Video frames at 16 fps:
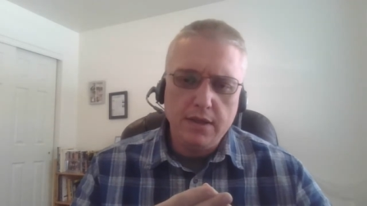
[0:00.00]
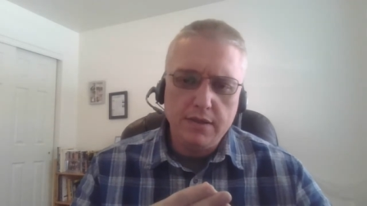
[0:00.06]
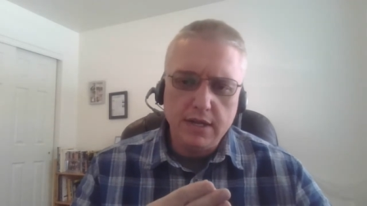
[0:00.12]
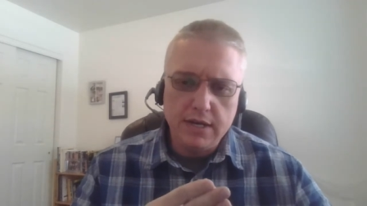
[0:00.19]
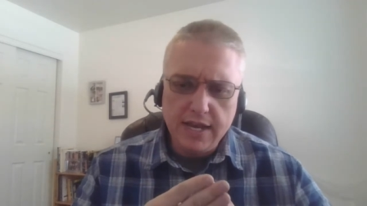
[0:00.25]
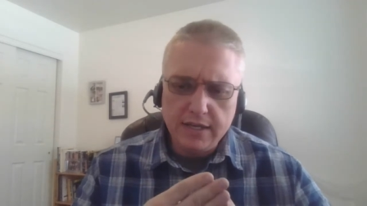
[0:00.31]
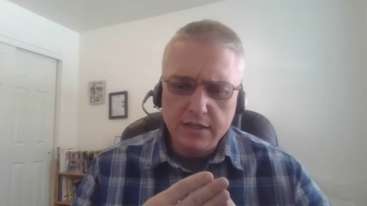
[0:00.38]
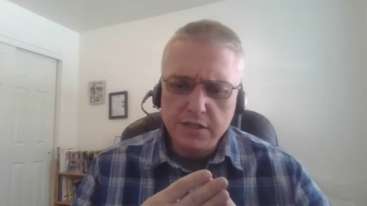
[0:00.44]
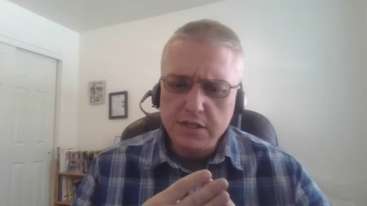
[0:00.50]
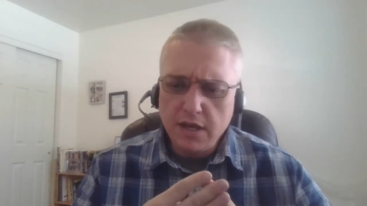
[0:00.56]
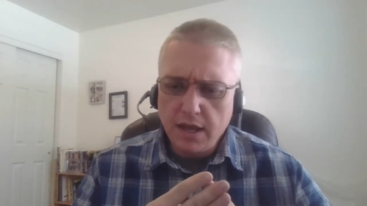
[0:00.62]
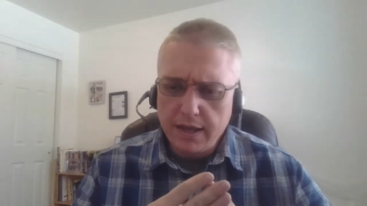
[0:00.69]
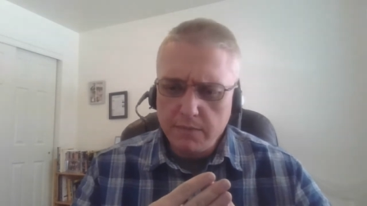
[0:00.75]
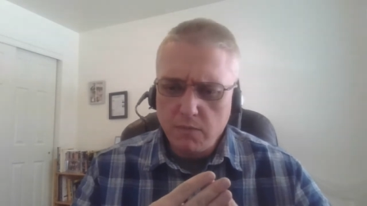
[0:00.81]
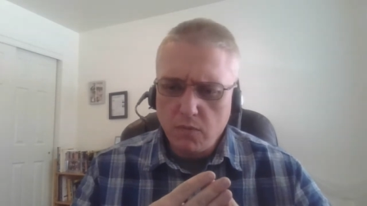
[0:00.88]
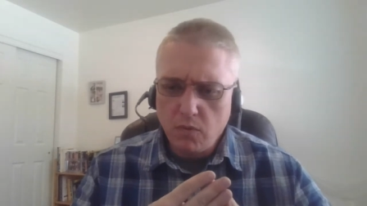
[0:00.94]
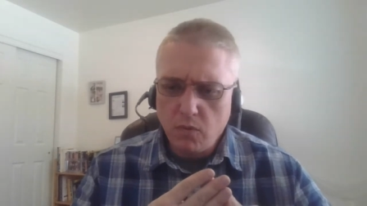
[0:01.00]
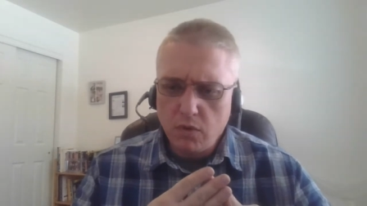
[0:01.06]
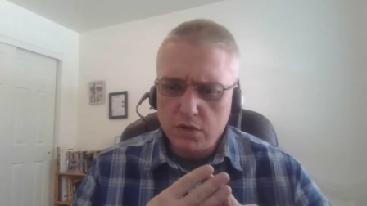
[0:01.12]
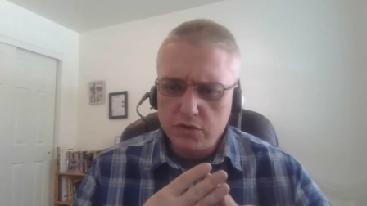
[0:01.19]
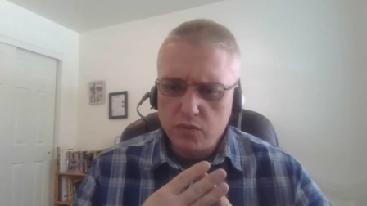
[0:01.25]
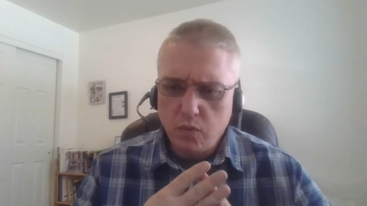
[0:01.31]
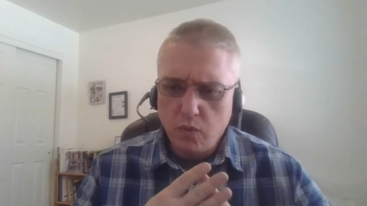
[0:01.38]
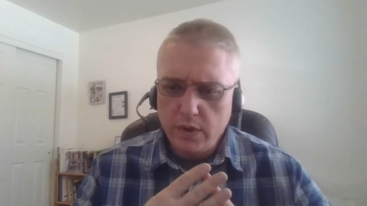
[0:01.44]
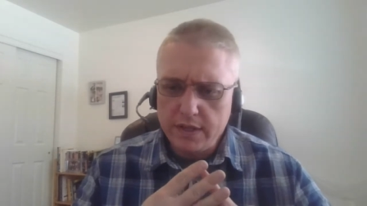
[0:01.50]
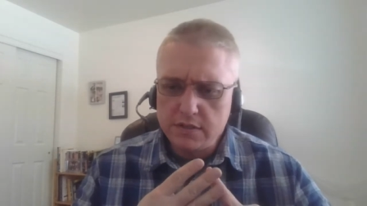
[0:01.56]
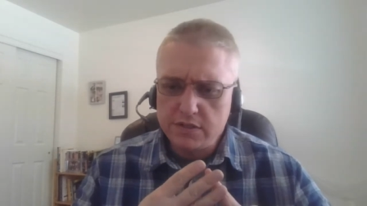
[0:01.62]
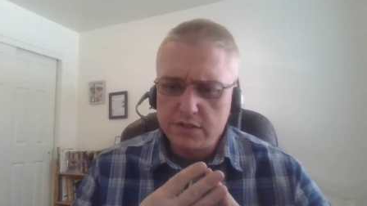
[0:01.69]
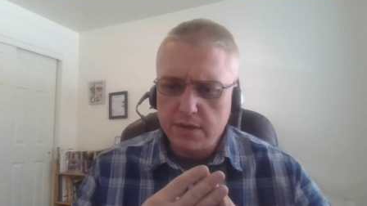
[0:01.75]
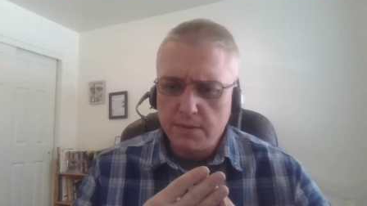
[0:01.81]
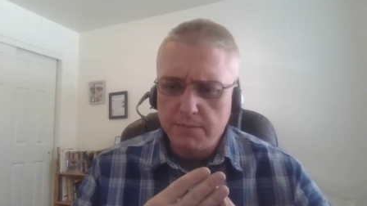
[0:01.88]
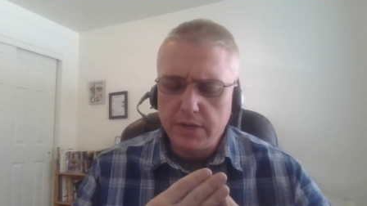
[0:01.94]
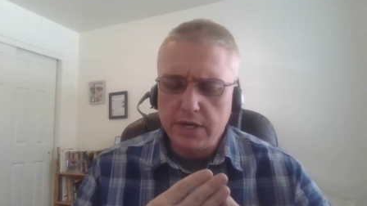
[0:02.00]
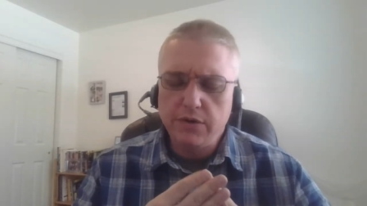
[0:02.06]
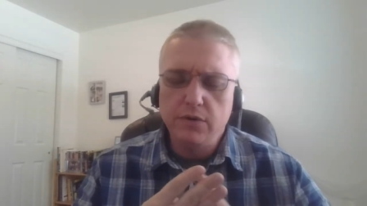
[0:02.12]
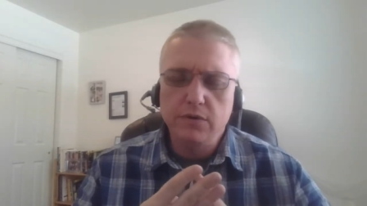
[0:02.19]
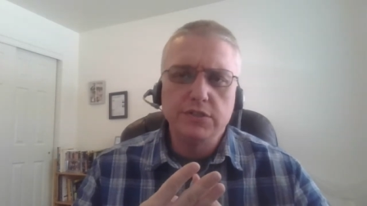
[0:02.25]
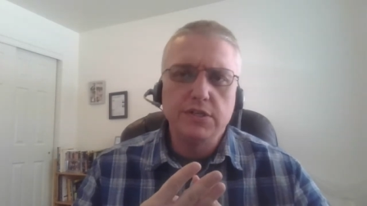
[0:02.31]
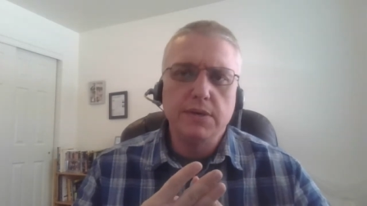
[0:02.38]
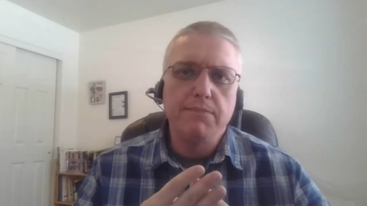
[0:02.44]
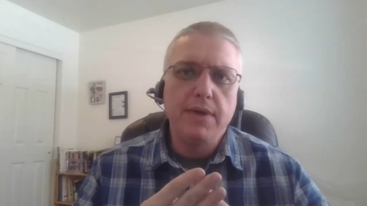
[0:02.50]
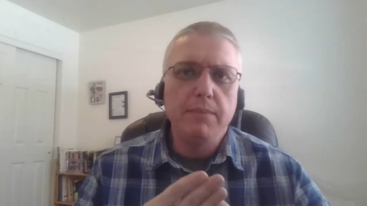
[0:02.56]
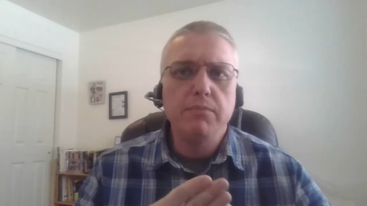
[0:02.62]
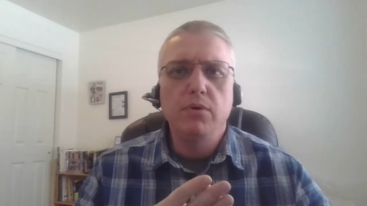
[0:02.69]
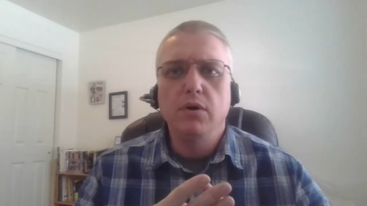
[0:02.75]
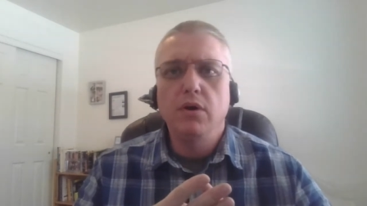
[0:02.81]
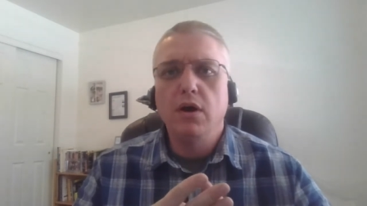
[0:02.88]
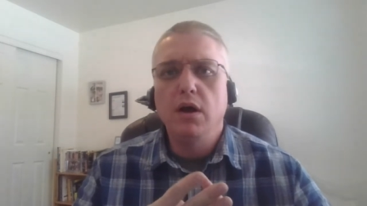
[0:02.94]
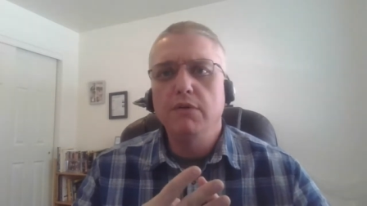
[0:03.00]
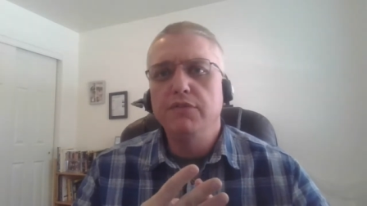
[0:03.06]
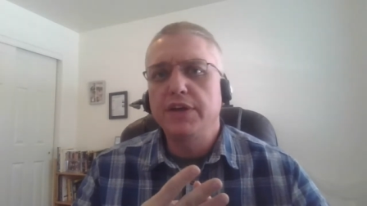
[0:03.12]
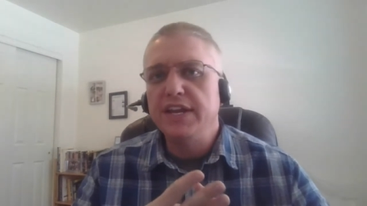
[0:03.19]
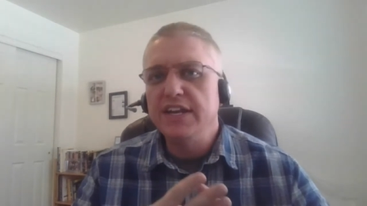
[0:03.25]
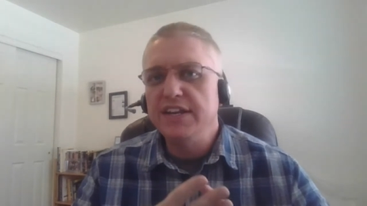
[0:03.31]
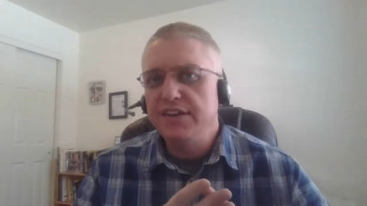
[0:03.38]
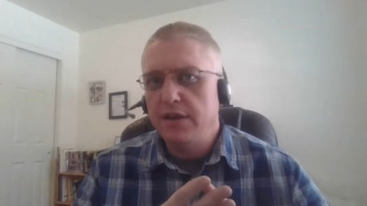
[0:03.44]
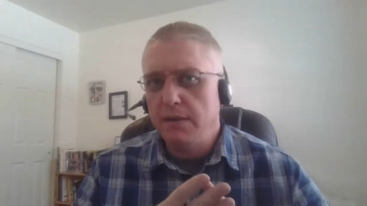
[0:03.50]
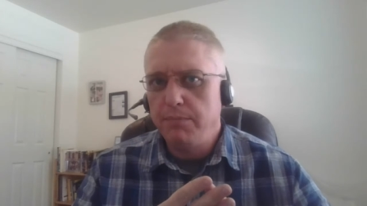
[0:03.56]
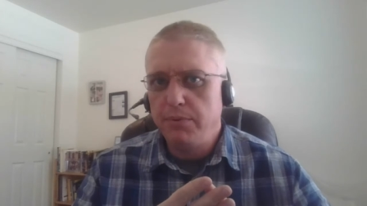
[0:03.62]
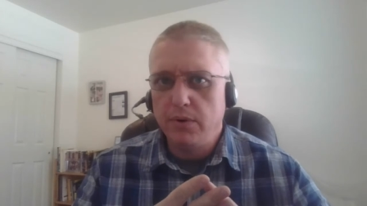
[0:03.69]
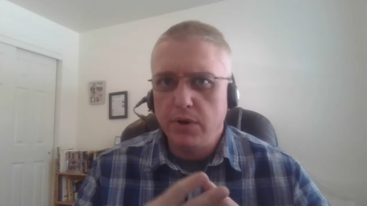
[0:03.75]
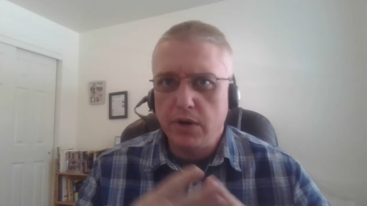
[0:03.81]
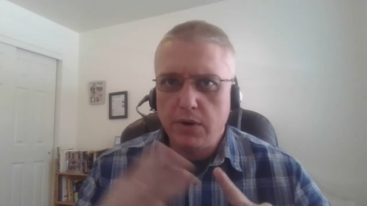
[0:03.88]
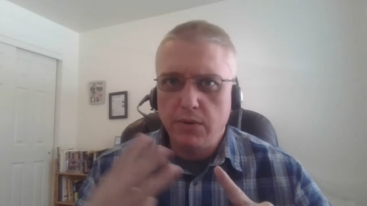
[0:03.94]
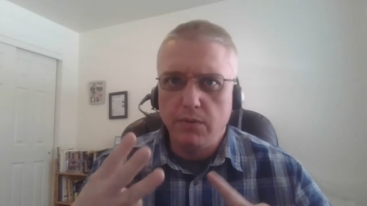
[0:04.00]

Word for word: The next time was with somebody who's a member of a contemporary